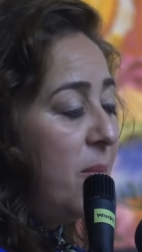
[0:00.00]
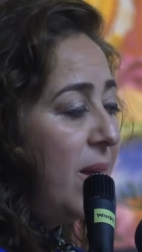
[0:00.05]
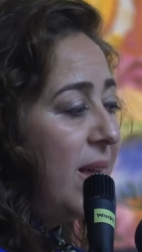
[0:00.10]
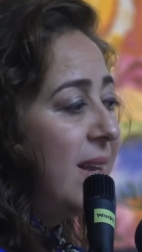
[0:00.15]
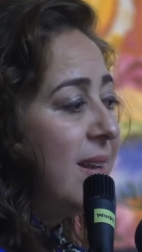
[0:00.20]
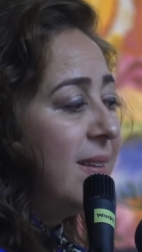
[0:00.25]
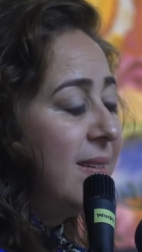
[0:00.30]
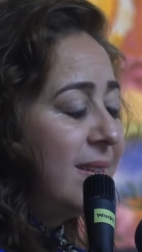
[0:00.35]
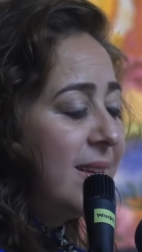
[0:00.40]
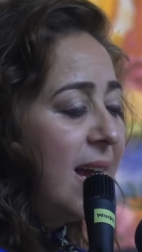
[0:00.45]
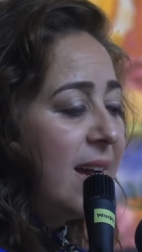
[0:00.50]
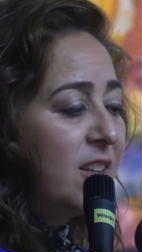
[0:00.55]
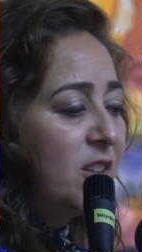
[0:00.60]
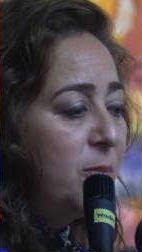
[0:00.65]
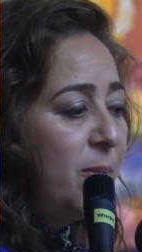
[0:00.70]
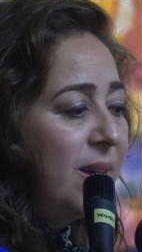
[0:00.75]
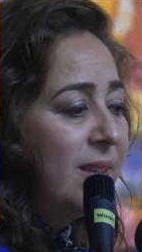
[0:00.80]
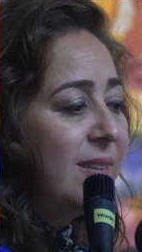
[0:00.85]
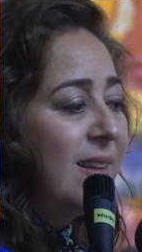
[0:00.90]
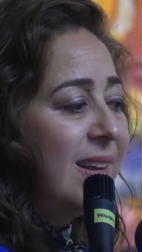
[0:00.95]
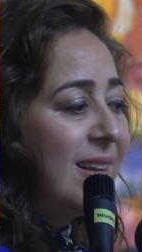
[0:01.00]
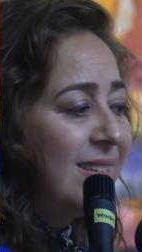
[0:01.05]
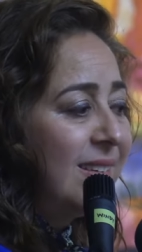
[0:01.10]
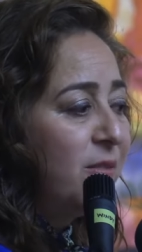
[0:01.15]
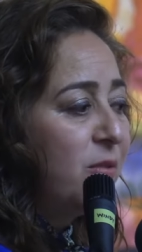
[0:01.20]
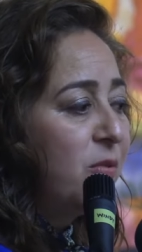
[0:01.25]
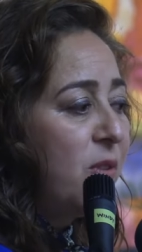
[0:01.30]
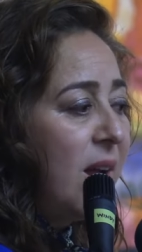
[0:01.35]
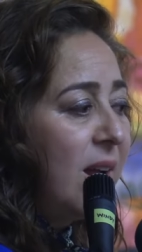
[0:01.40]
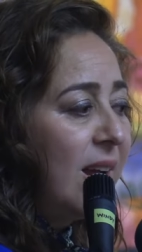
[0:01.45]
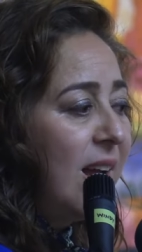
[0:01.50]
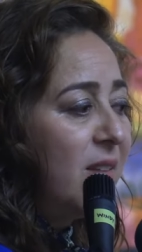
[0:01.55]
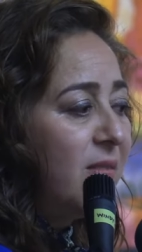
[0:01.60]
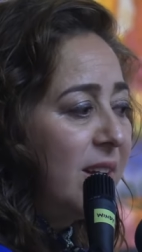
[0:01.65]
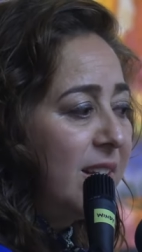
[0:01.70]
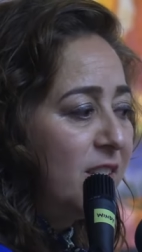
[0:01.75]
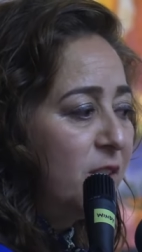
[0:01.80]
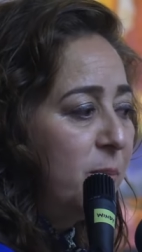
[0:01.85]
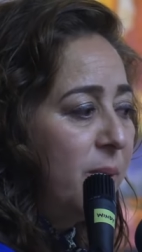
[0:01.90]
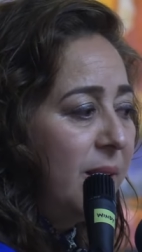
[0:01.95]
It is text-based, and as Frank
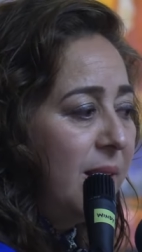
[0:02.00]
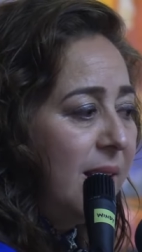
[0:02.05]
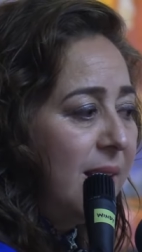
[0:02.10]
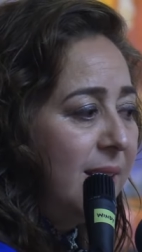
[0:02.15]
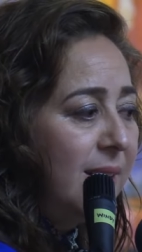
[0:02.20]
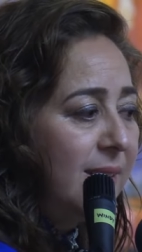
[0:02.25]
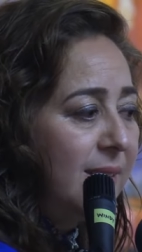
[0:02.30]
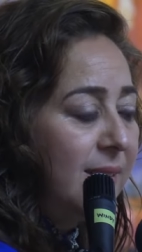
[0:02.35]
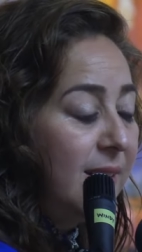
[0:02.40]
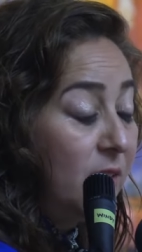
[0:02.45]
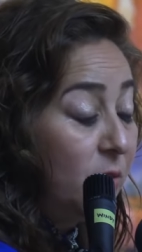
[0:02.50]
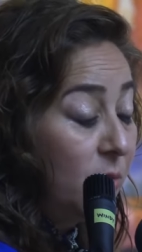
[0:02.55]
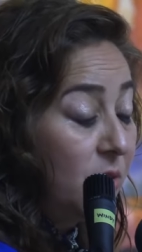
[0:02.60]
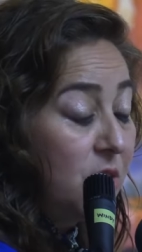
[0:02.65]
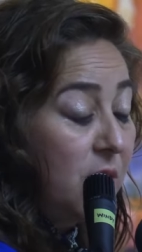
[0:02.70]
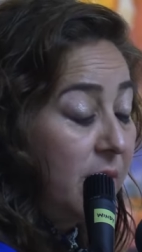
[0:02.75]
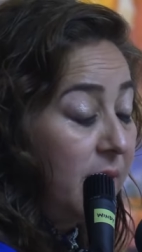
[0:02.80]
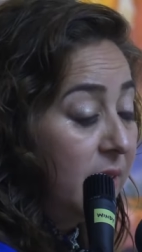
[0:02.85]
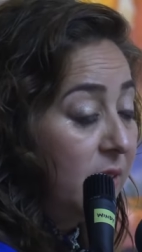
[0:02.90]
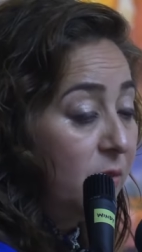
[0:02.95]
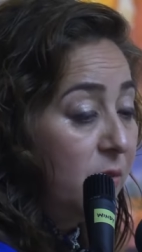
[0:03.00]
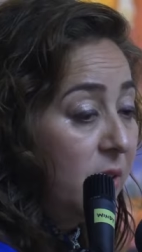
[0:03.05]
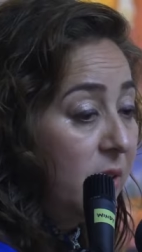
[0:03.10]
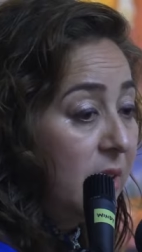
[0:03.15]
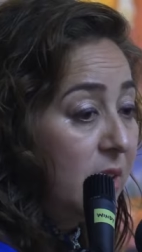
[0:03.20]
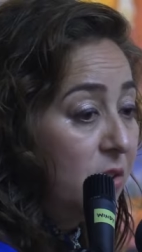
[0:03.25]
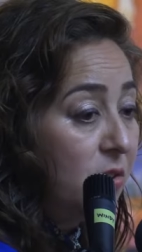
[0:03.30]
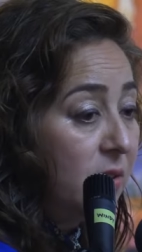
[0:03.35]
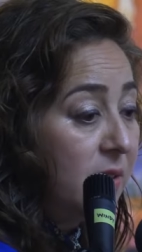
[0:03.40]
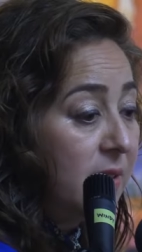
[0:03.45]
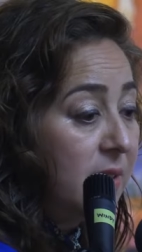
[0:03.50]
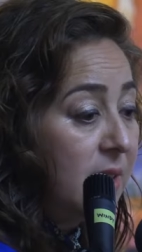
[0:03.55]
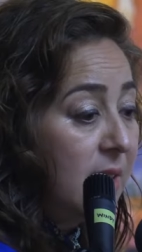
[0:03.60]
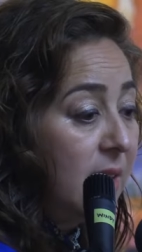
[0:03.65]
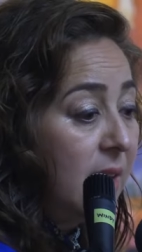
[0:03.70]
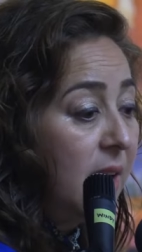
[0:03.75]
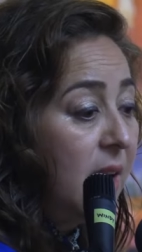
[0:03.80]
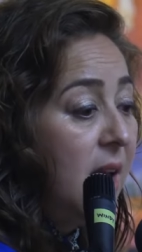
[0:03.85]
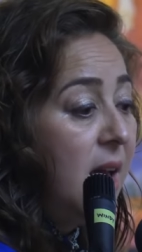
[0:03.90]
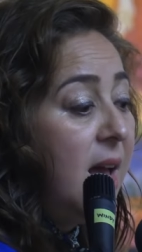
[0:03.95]
Alvarez Pereira says, which I think is very
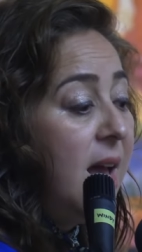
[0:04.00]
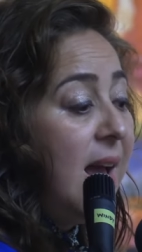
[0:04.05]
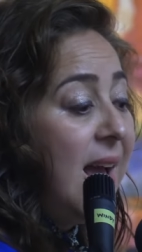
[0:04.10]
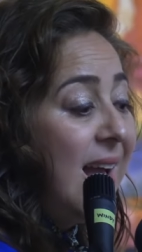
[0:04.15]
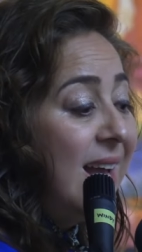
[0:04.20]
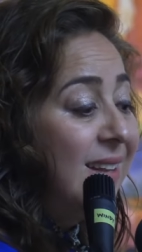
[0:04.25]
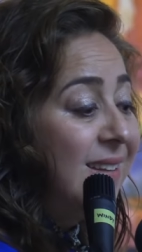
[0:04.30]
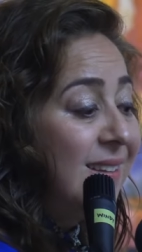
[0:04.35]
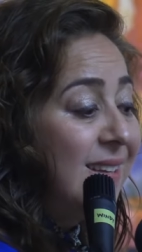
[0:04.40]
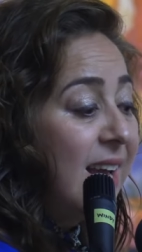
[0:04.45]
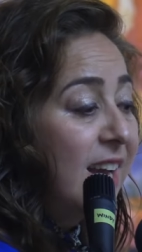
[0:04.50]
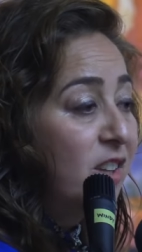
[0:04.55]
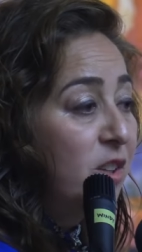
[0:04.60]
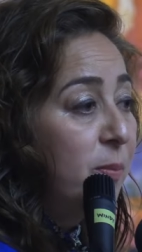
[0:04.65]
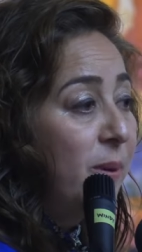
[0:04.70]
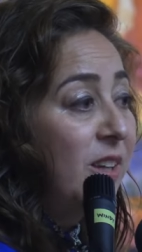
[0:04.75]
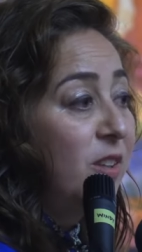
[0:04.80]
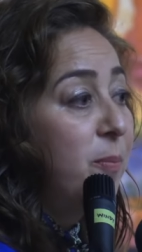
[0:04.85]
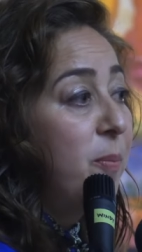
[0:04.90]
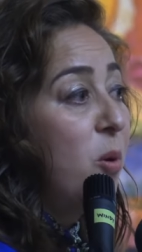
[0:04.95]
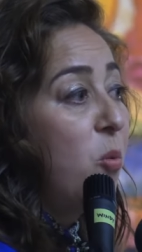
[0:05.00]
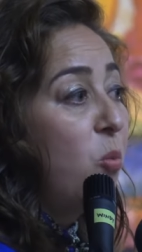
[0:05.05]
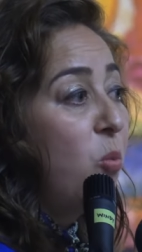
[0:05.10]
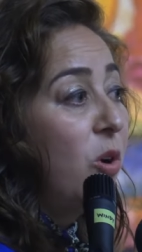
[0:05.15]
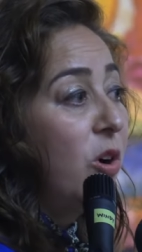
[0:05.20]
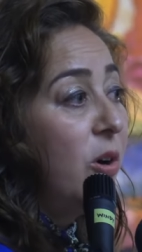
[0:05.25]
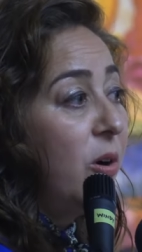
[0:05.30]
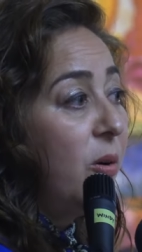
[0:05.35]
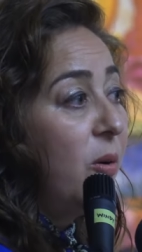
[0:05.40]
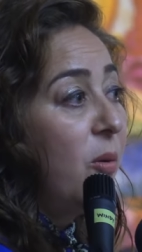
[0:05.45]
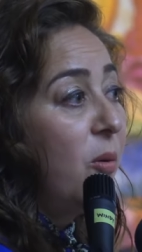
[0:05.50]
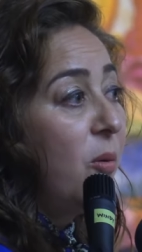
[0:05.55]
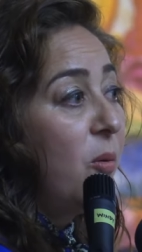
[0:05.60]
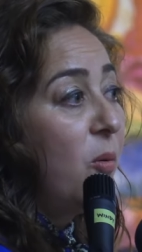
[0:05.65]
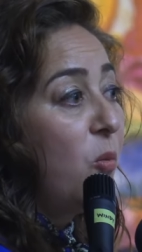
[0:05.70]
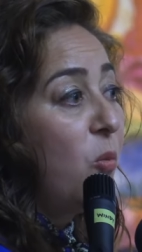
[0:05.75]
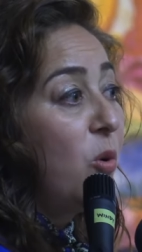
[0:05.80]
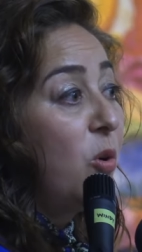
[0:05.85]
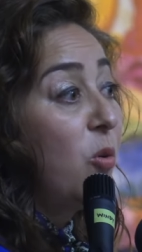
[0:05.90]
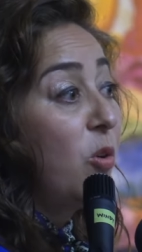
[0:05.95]
interesting, it's text-based, but we're
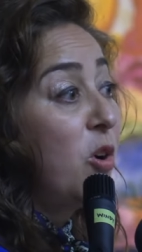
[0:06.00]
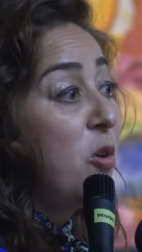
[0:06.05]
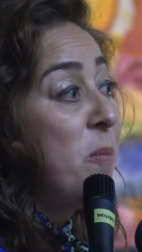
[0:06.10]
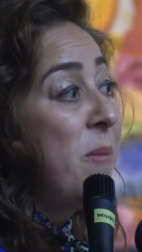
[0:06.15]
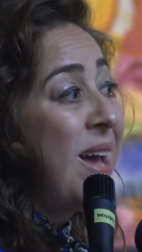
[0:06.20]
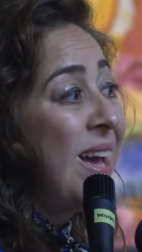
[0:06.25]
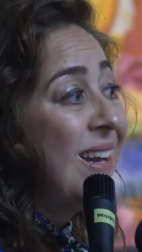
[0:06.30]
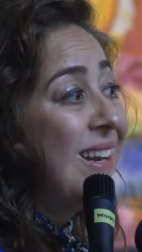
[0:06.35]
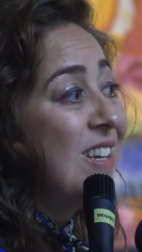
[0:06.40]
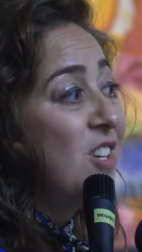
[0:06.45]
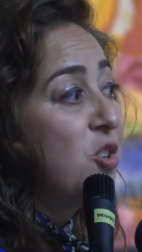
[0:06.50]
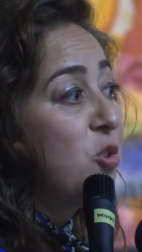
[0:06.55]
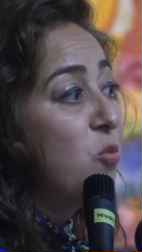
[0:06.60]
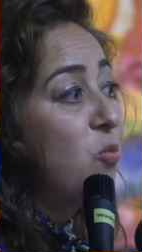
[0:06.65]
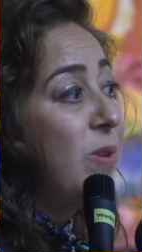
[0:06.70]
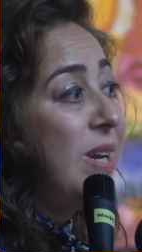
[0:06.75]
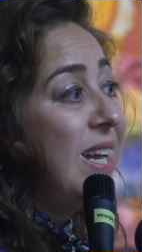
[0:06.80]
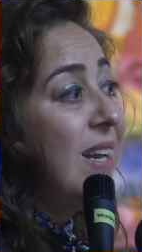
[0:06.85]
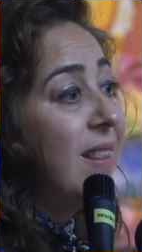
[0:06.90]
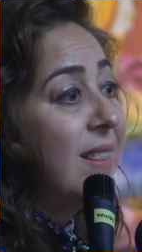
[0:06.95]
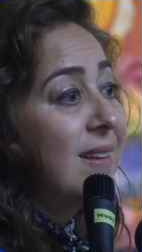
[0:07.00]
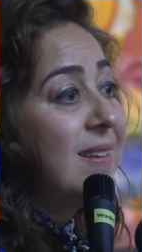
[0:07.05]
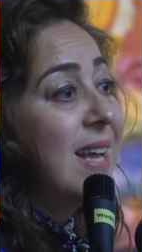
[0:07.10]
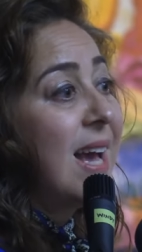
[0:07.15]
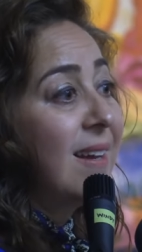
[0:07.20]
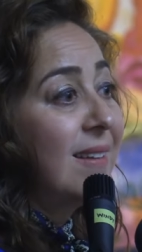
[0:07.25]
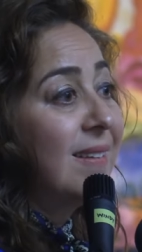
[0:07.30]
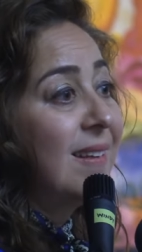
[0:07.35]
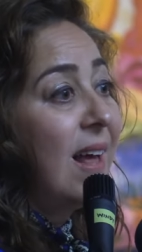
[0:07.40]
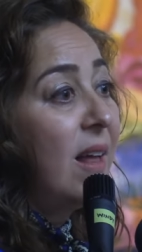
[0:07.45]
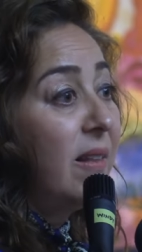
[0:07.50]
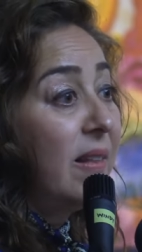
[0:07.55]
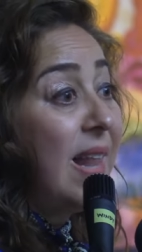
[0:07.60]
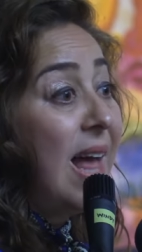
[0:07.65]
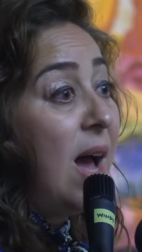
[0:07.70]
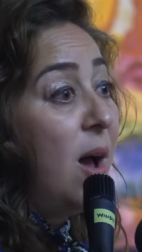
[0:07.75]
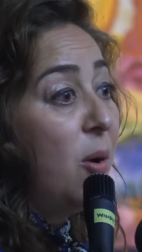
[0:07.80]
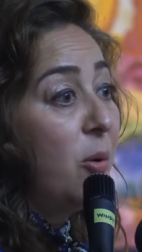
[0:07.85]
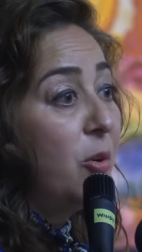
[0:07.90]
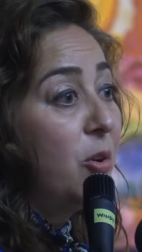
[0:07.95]
commanded to read the text out
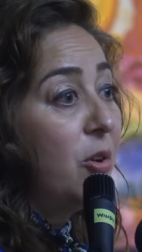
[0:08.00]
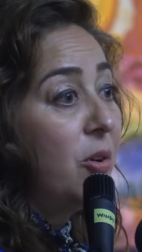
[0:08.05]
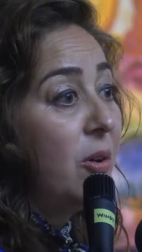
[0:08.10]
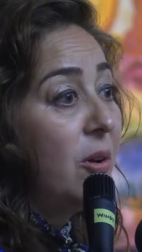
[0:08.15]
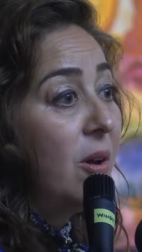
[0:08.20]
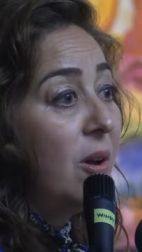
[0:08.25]
loud.